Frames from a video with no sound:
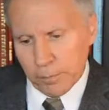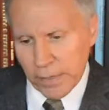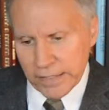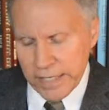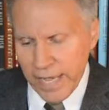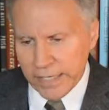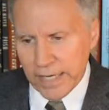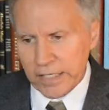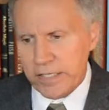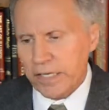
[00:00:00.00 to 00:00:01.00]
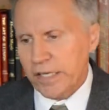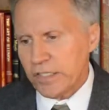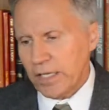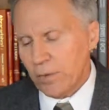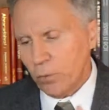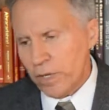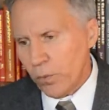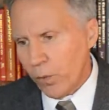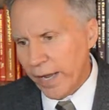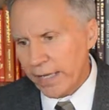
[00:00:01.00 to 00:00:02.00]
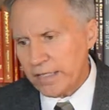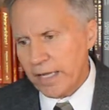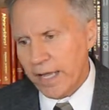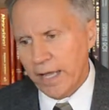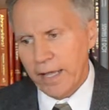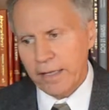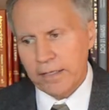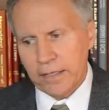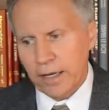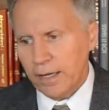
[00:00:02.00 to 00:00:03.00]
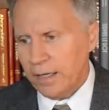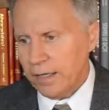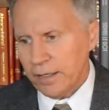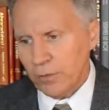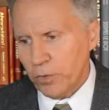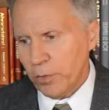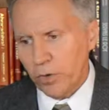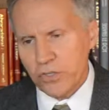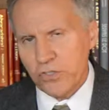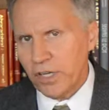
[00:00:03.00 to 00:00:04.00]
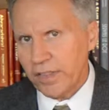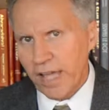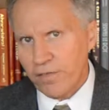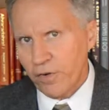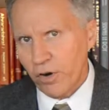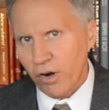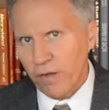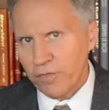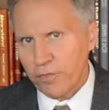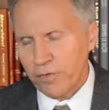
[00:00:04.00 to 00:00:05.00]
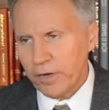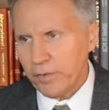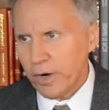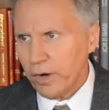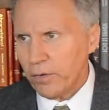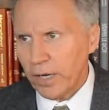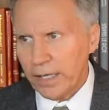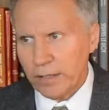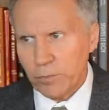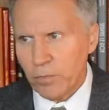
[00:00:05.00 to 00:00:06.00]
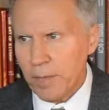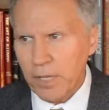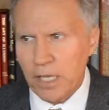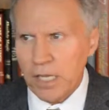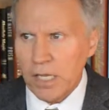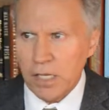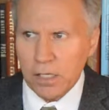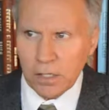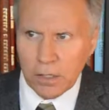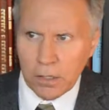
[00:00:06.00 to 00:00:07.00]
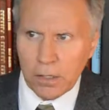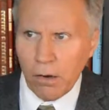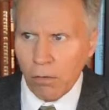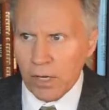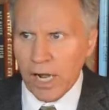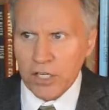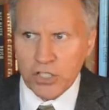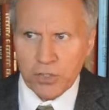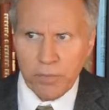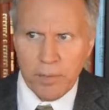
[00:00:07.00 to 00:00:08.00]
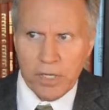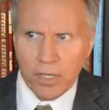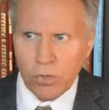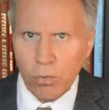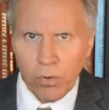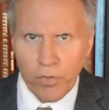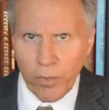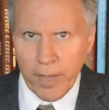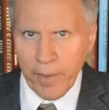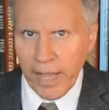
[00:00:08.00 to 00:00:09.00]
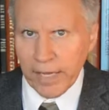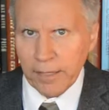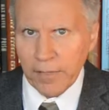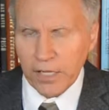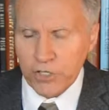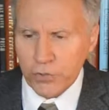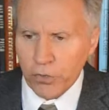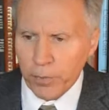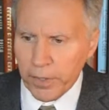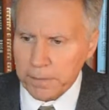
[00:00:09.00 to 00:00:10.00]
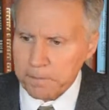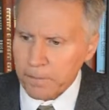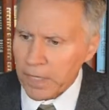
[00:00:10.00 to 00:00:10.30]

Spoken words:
my dad got tickets, and we went, and we weren't sitting that far off the front row. Maybe a quarter of the way back, I'm not sure, but